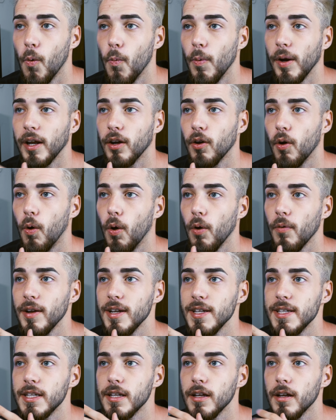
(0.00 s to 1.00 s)
We can
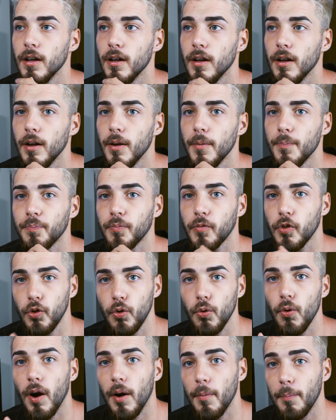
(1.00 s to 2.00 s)
always
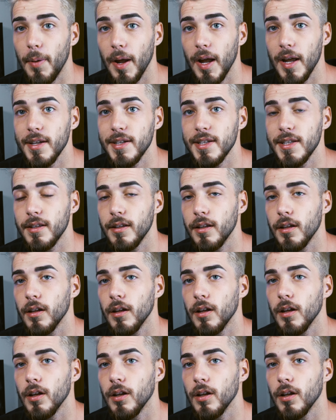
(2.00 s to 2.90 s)
do our best